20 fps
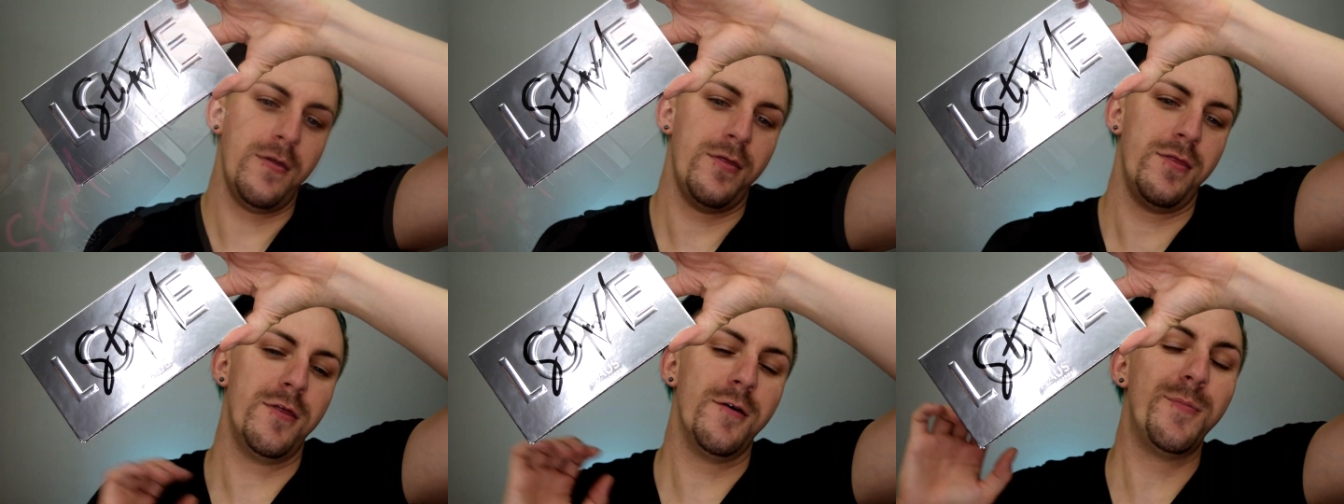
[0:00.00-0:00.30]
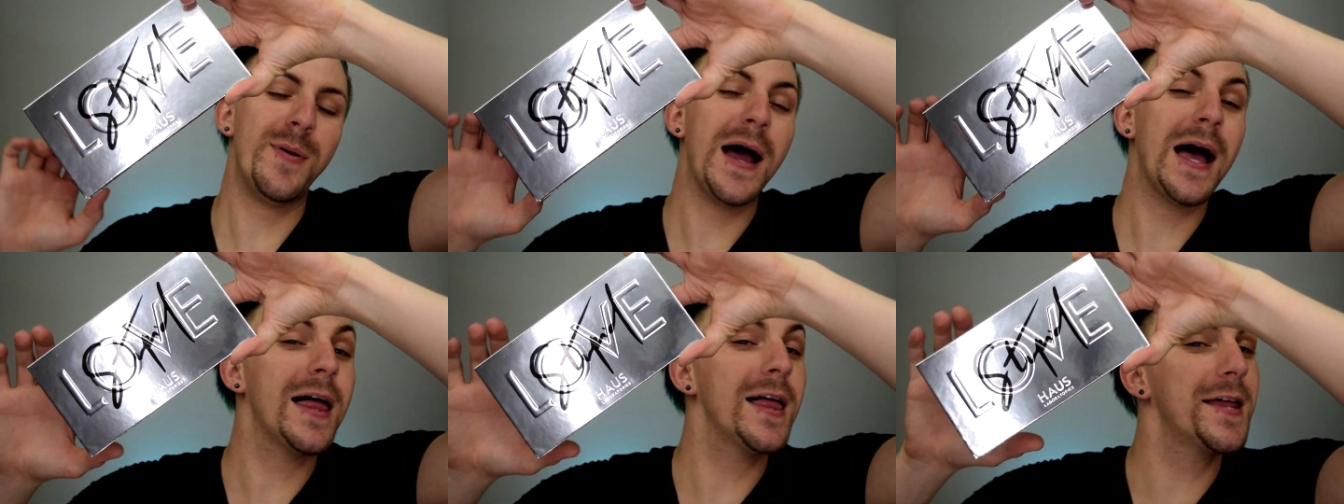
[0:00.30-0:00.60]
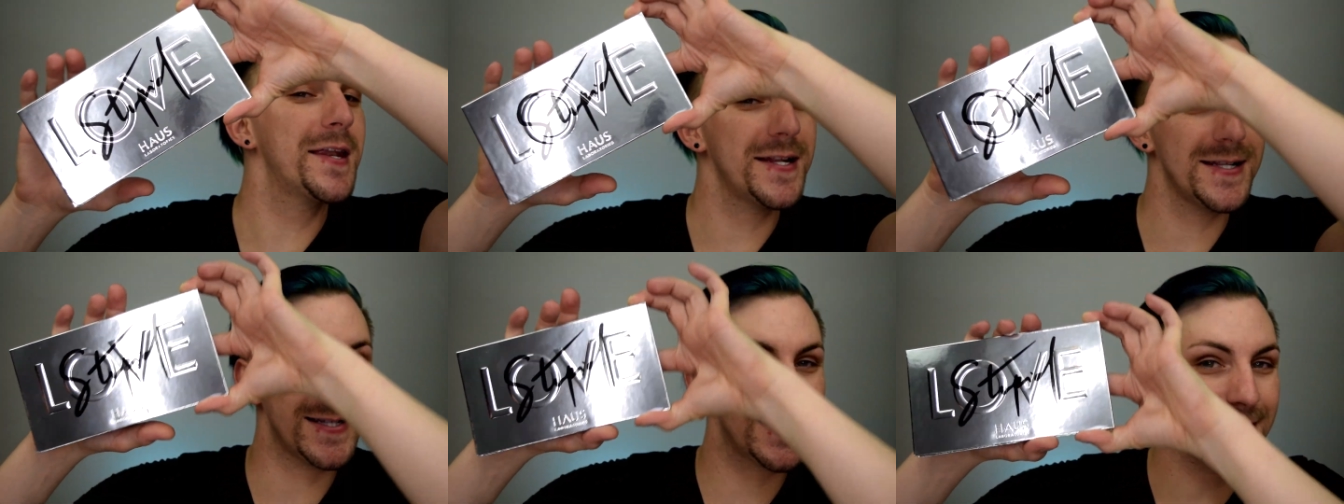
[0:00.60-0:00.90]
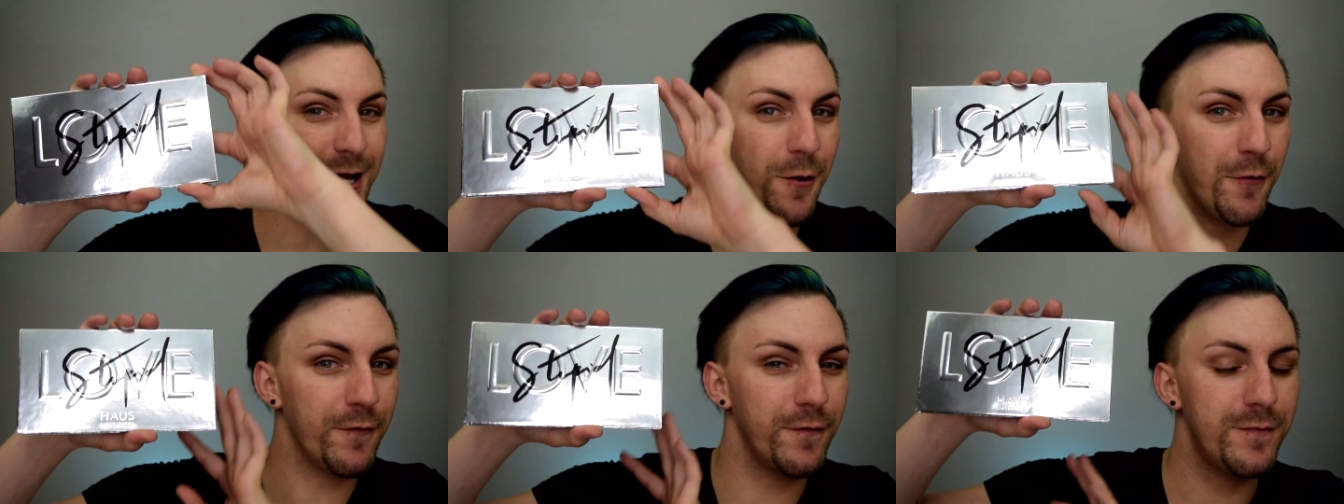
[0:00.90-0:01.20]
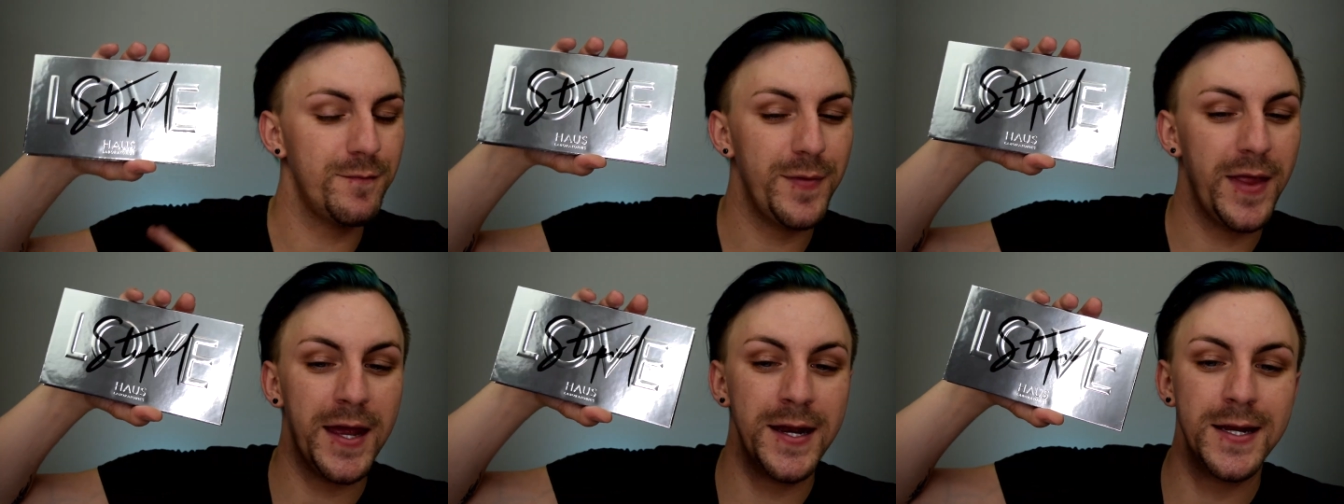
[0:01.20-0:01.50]
the palette
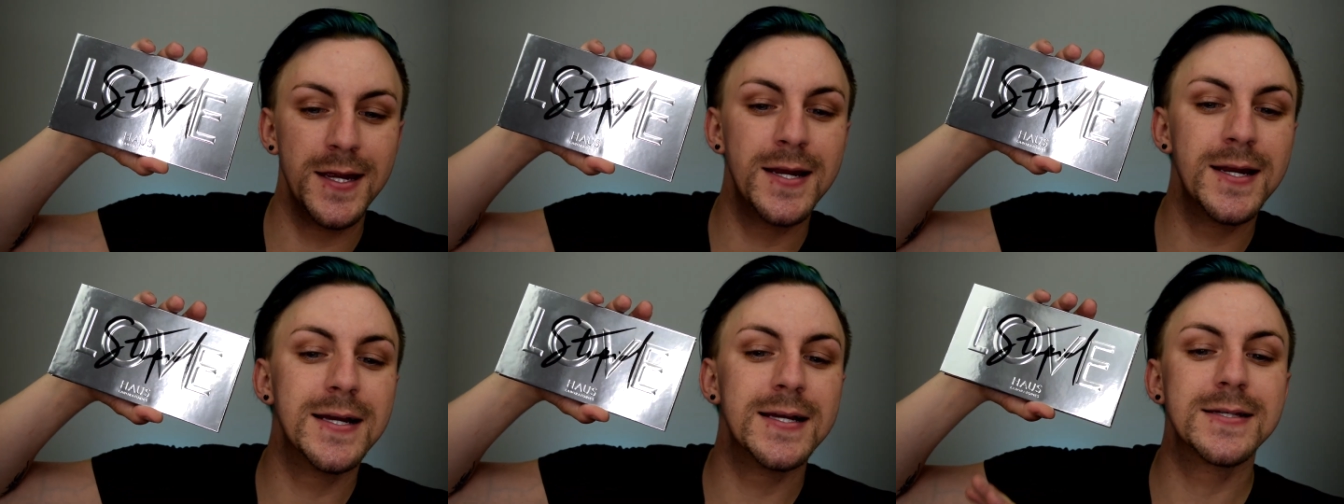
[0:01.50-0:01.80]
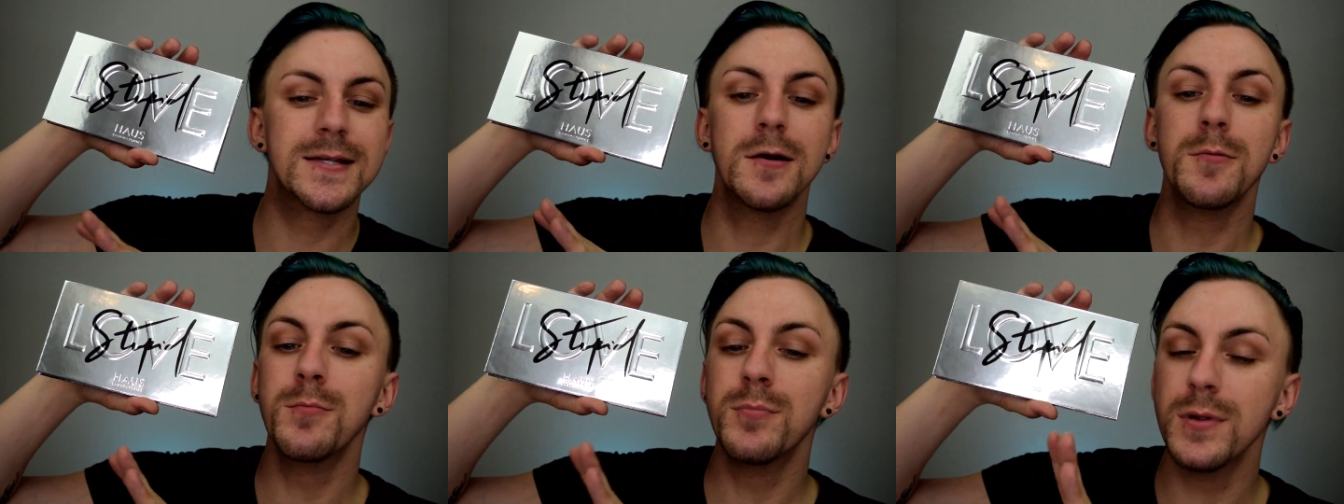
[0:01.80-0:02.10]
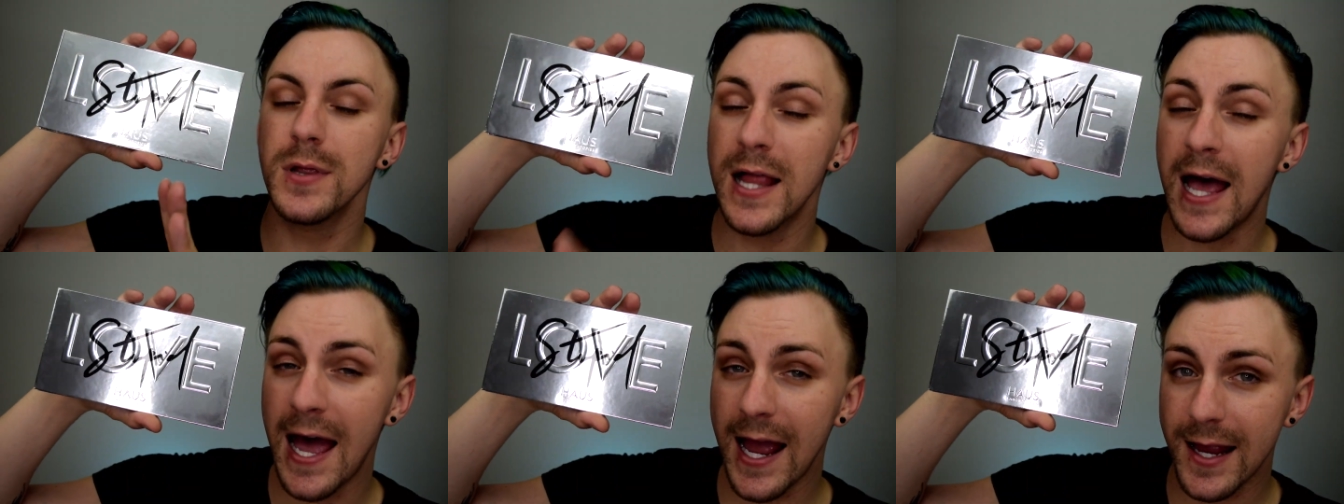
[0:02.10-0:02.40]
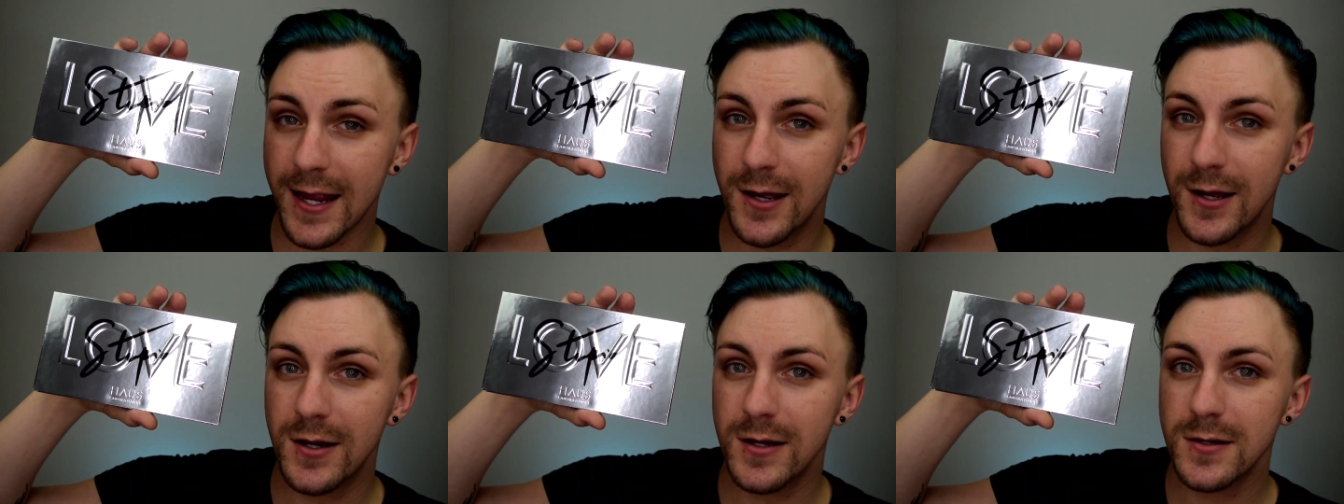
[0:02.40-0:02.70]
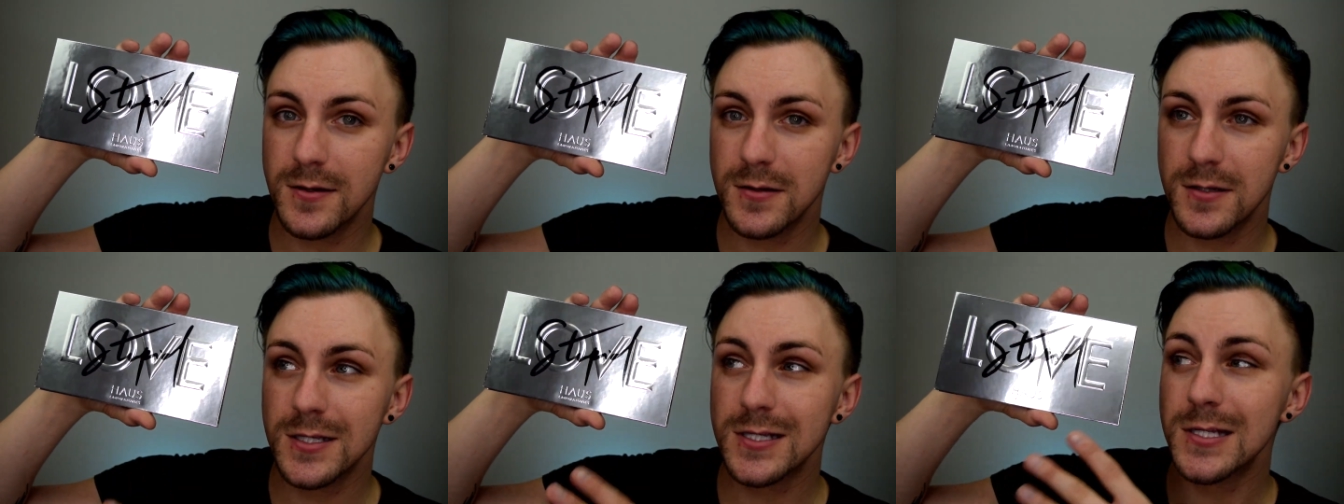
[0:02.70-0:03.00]
itself. And it is black,
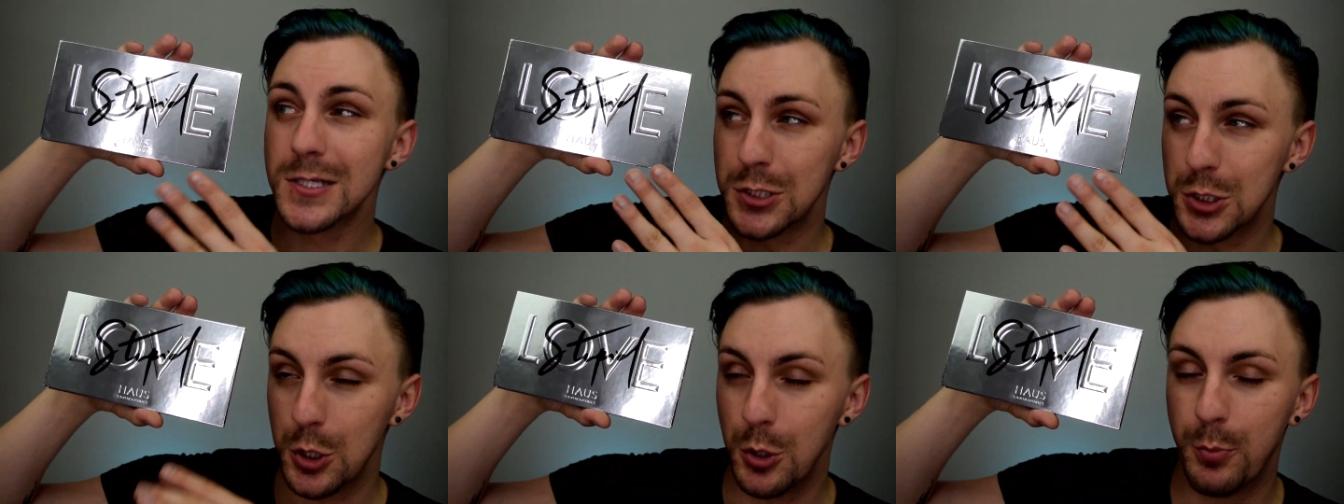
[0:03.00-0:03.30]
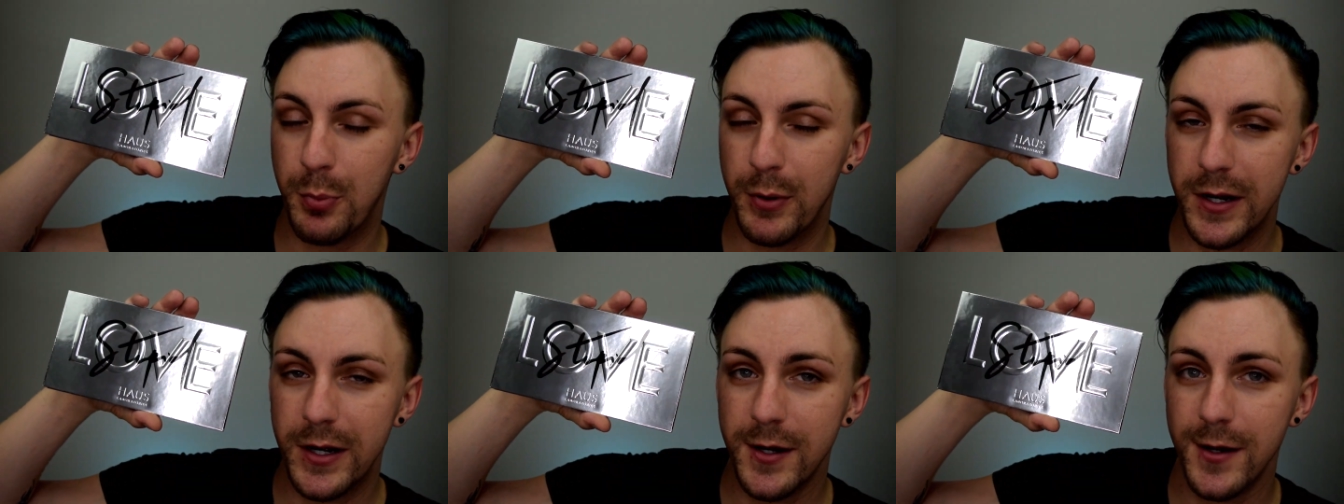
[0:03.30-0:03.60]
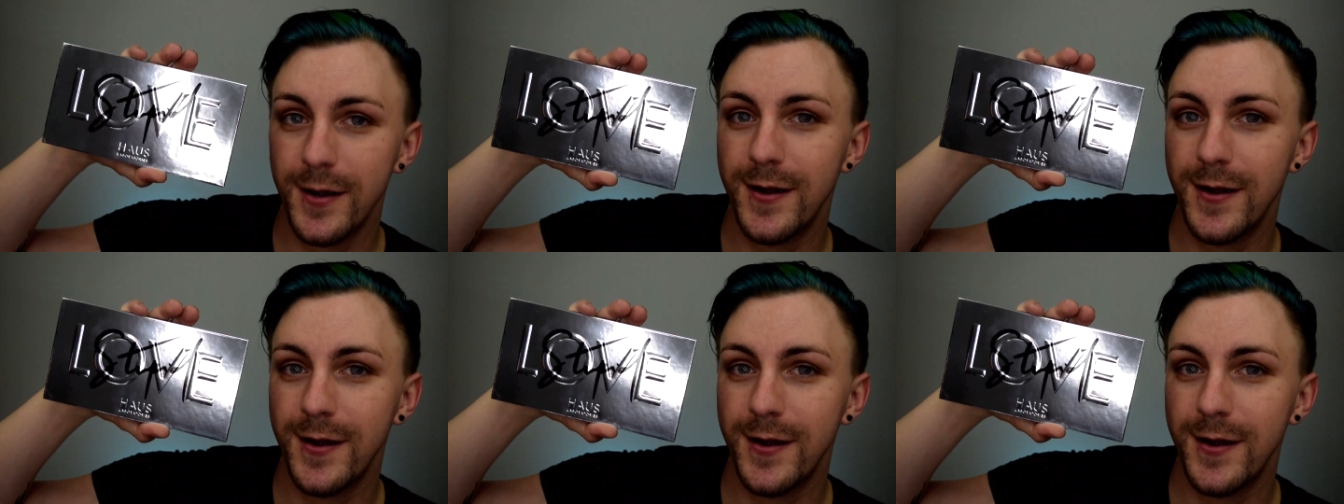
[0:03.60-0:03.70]
stupid,